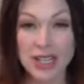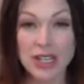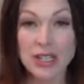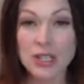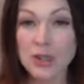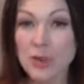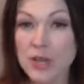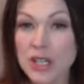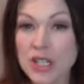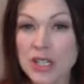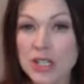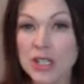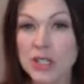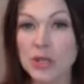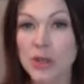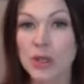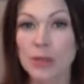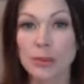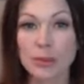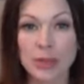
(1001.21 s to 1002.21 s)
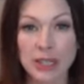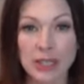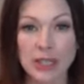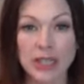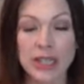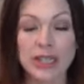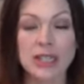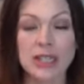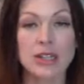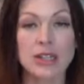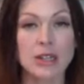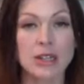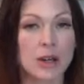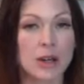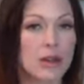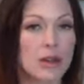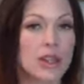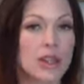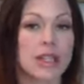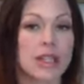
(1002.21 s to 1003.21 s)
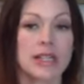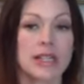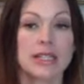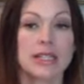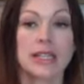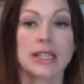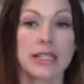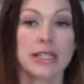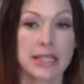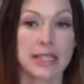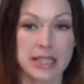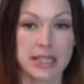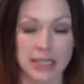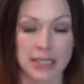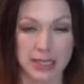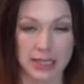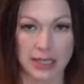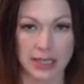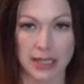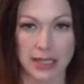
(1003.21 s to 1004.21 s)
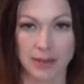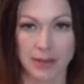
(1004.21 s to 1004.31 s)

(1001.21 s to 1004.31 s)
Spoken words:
Intuition is your ability to know things instantly.